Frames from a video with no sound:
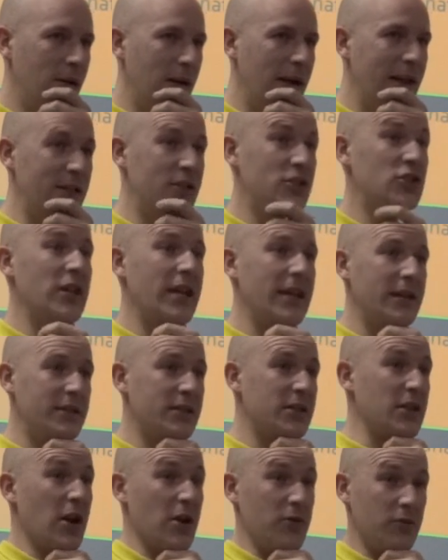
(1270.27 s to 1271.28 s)
At least
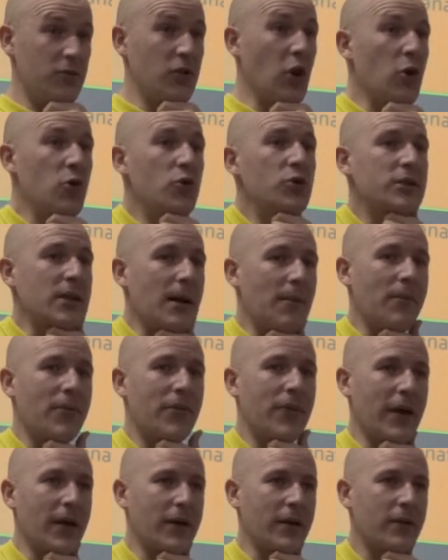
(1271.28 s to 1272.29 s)
genes do
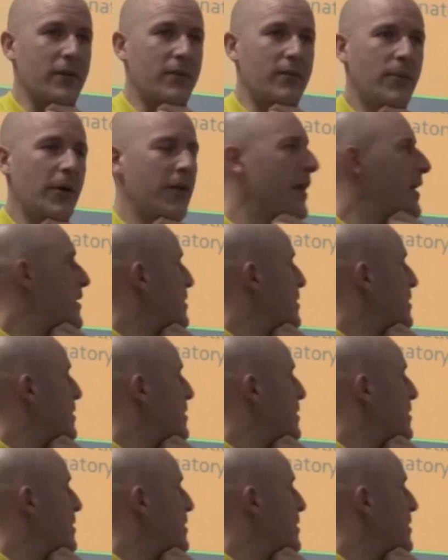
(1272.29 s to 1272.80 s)
something. But